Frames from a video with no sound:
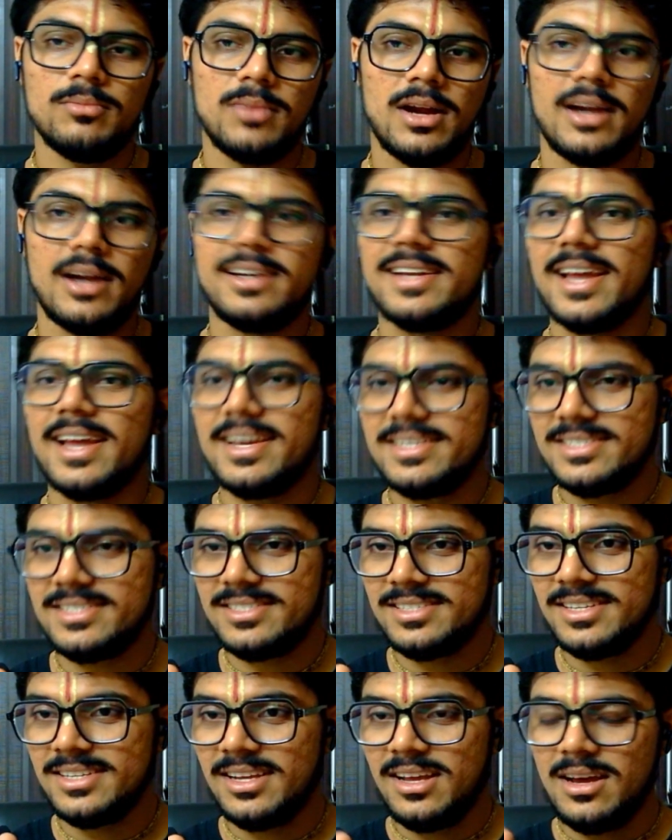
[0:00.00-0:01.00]
attach
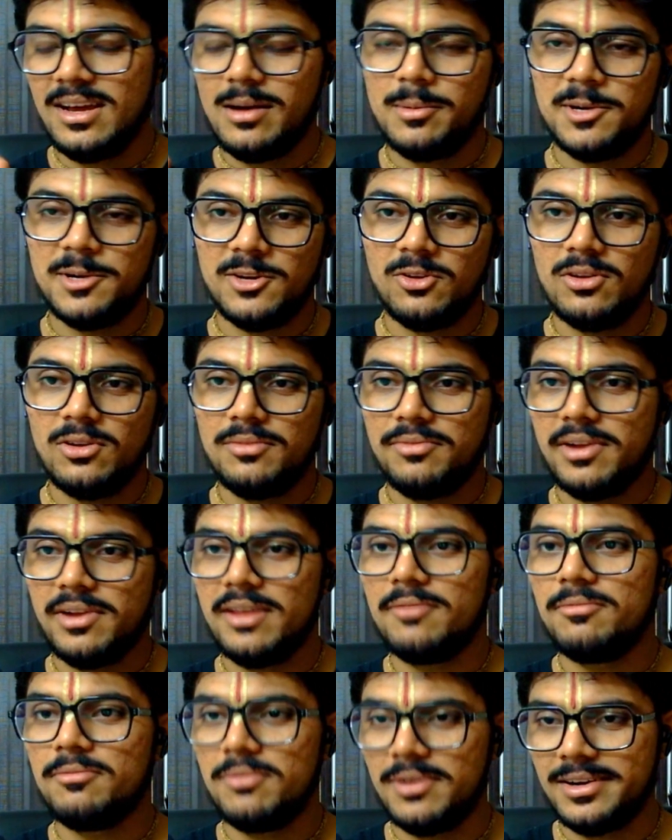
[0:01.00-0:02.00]
particular
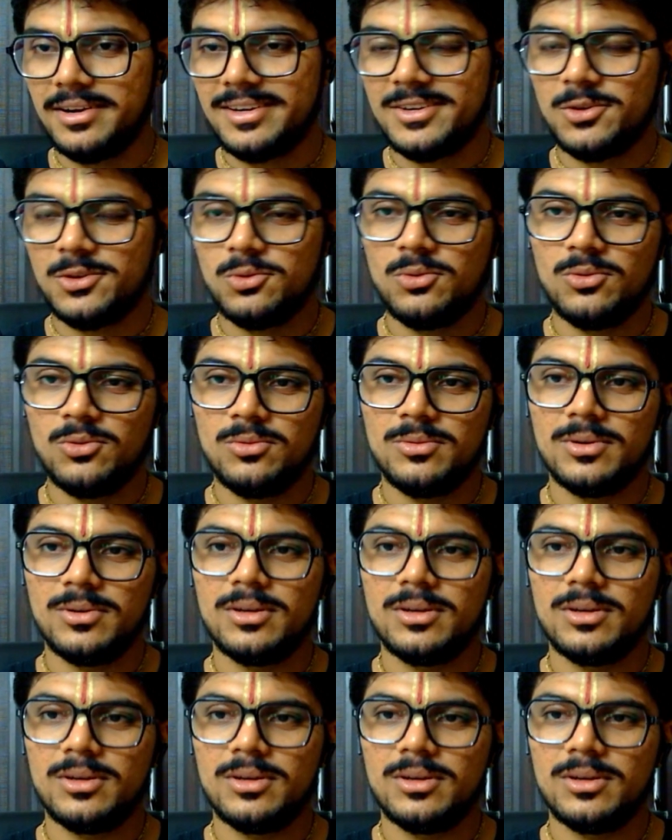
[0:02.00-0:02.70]
framework to